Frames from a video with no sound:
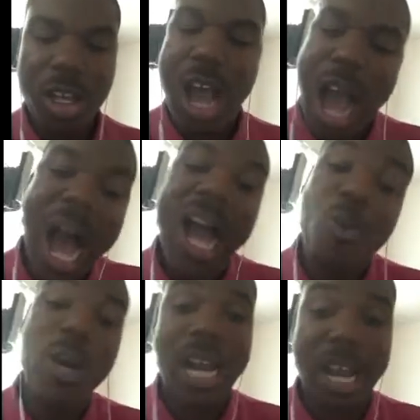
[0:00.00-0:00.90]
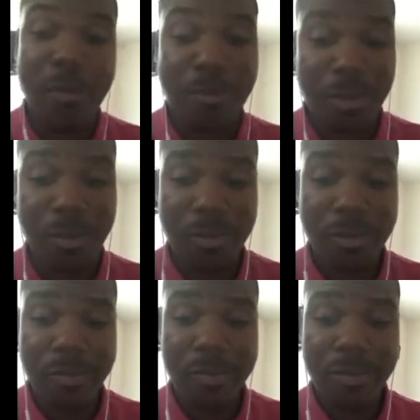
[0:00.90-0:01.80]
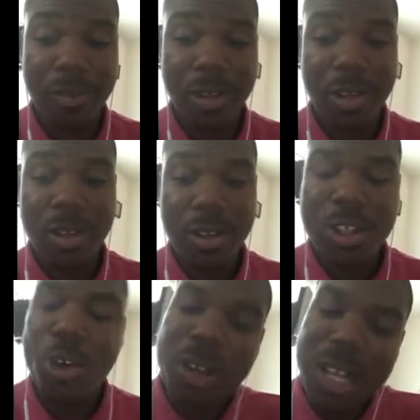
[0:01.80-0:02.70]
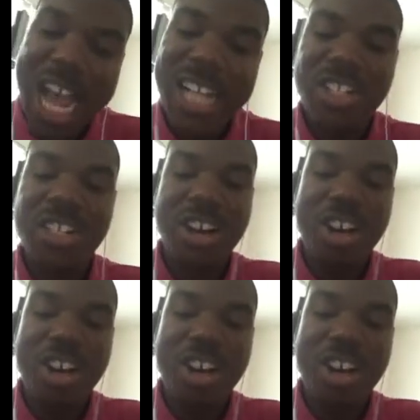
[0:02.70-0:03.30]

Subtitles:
I want to help you. So let's